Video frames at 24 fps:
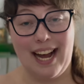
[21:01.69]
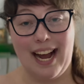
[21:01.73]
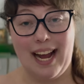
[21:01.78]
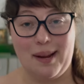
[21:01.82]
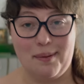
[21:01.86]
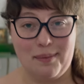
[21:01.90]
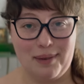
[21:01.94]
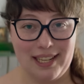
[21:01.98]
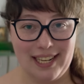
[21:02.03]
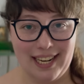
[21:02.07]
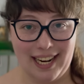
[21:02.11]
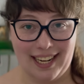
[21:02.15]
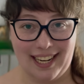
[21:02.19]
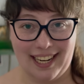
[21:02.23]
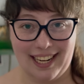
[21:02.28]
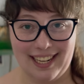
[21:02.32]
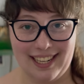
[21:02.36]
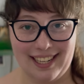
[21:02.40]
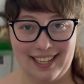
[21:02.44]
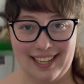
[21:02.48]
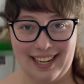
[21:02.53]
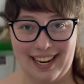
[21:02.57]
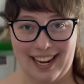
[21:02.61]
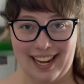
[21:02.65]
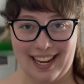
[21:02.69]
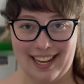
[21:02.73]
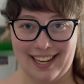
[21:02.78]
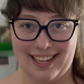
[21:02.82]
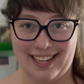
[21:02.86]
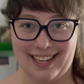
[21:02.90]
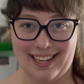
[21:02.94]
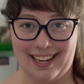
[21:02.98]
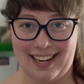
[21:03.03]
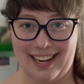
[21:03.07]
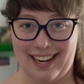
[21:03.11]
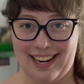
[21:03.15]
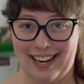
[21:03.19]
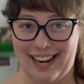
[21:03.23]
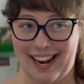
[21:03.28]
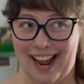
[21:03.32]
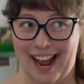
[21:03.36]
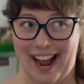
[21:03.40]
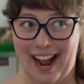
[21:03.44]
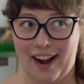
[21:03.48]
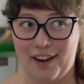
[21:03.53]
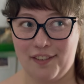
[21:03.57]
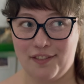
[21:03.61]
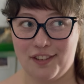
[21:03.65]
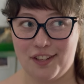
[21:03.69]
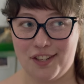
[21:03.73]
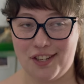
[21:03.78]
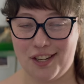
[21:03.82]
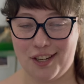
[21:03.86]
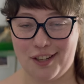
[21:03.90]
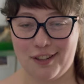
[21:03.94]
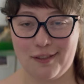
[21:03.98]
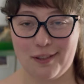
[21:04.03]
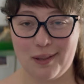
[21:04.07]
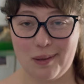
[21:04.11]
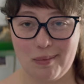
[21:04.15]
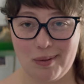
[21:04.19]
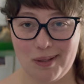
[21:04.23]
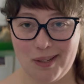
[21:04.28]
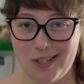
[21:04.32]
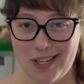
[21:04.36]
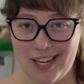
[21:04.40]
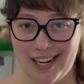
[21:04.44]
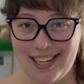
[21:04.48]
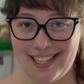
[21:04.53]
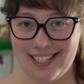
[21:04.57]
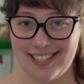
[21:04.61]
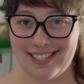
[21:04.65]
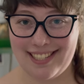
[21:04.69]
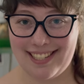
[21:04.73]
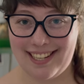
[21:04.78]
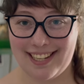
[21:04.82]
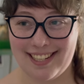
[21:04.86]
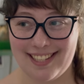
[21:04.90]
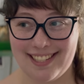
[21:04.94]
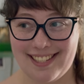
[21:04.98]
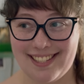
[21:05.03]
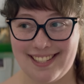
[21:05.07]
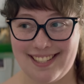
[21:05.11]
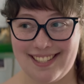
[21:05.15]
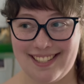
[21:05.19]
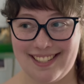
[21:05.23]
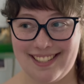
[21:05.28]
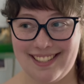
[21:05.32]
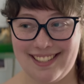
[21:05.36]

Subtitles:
I'm Canadian and I have to cheer for the Blue Jays because